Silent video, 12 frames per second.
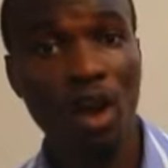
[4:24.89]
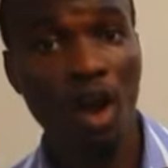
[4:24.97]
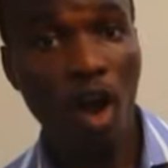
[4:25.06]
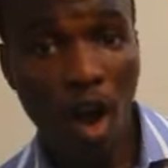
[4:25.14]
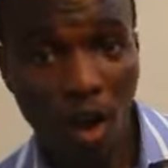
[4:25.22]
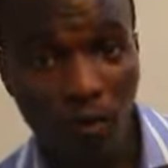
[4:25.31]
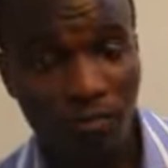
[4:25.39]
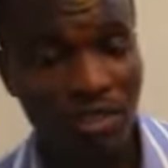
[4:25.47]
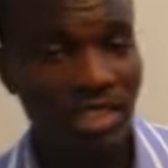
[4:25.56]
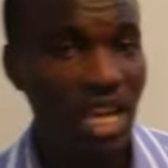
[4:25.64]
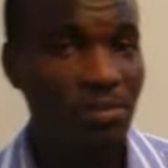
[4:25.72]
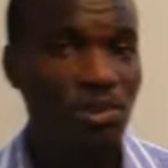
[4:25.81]
all the
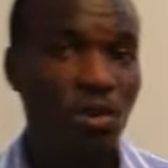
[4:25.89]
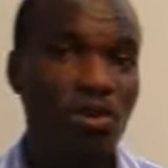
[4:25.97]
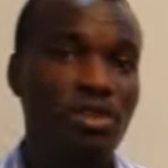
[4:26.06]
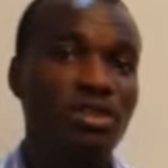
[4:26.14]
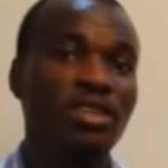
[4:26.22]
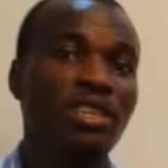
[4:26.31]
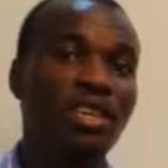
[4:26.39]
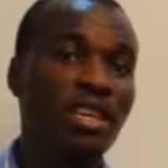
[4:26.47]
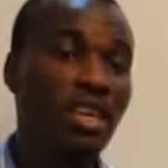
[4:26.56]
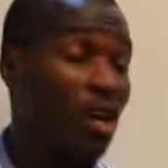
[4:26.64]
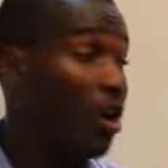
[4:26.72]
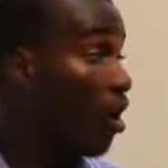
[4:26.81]
debtors
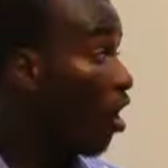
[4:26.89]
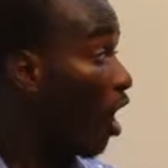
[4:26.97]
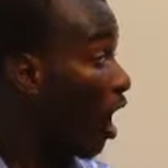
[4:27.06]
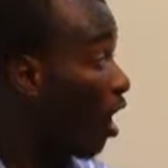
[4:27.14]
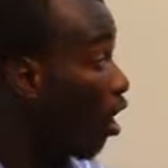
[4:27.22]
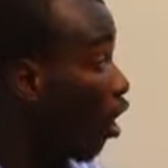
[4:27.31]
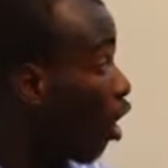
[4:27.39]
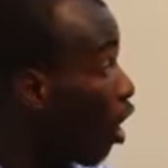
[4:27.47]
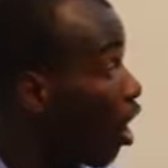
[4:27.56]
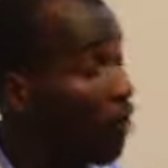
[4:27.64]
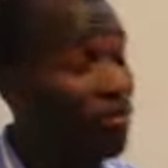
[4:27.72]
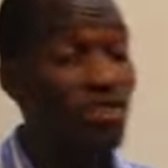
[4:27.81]

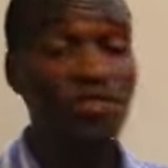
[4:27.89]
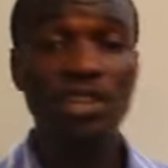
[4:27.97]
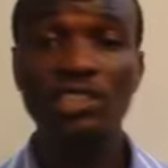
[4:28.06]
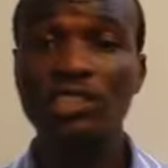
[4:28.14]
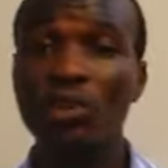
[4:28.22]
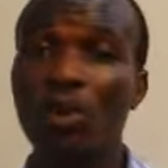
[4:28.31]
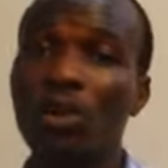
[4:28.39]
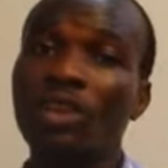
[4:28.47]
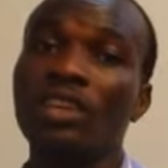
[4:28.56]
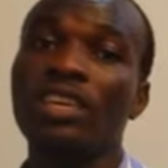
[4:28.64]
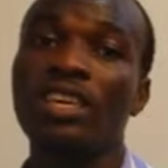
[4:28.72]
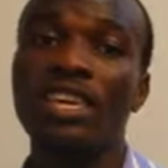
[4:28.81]
or of the creditor
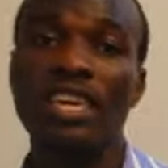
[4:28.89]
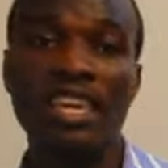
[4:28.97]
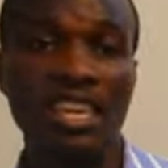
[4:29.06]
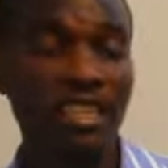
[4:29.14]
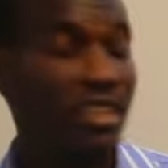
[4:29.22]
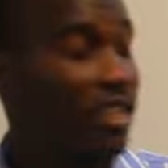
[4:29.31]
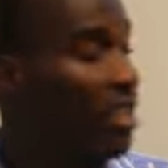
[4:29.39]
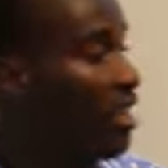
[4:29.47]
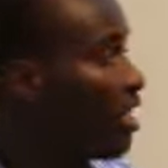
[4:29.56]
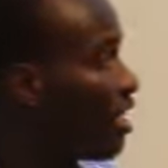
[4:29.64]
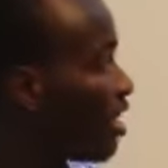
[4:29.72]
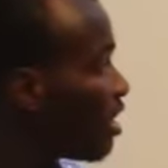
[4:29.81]
in
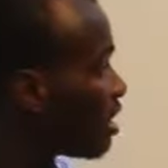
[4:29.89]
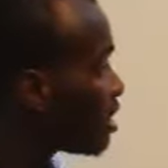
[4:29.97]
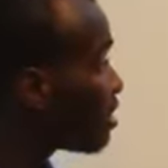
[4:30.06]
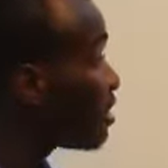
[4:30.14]
the